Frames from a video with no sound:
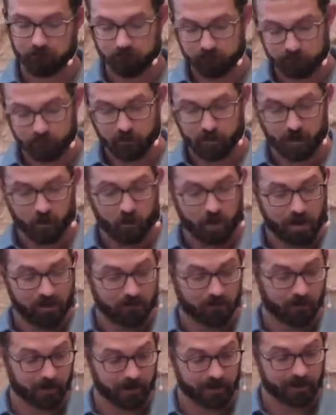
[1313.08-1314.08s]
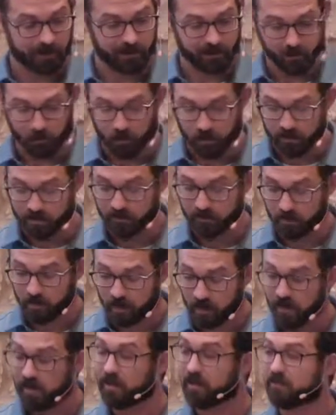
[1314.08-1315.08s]
I mean, quite frankly, the words of
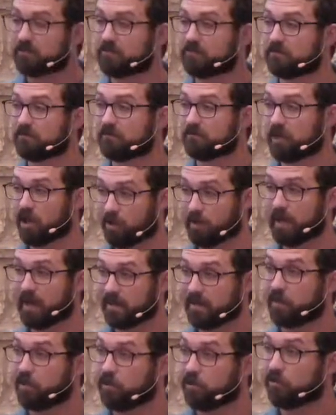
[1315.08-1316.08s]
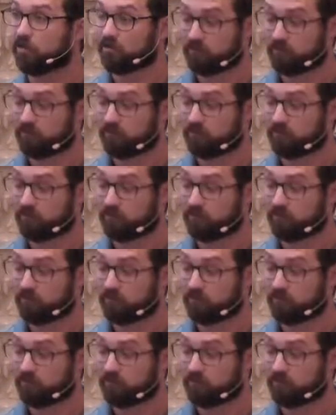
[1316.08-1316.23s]
Paul are bad news.